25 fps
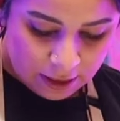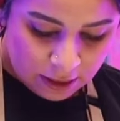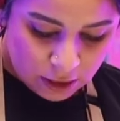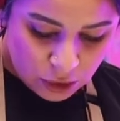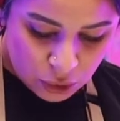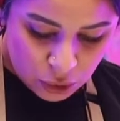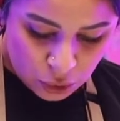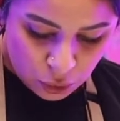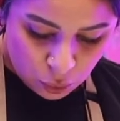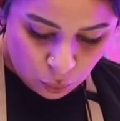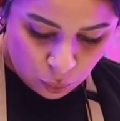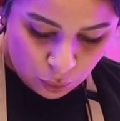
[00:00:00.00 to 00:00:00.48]

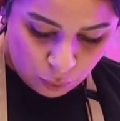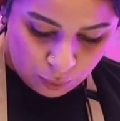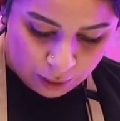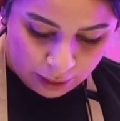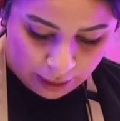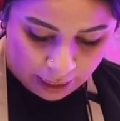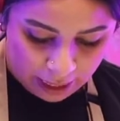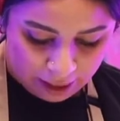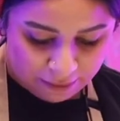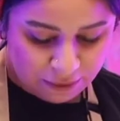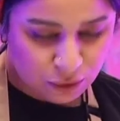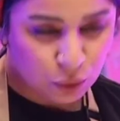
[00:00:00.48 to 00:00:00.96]
so we will
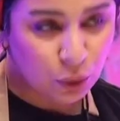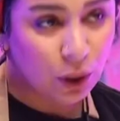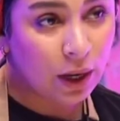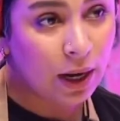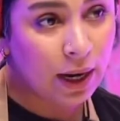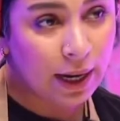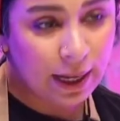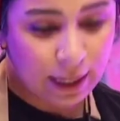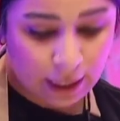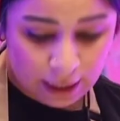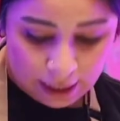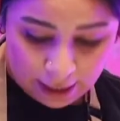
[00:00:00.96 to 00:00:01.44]
have to
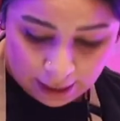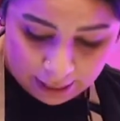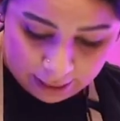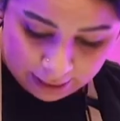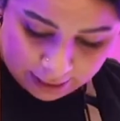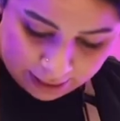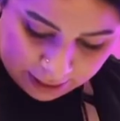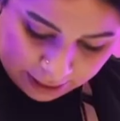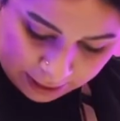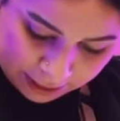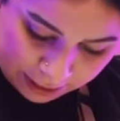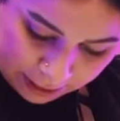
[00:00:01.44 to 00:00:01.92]
highlight
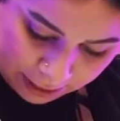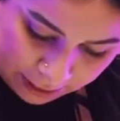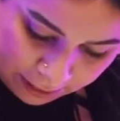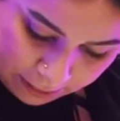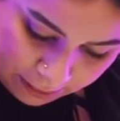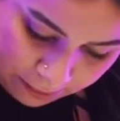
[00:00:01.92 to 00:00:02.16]
here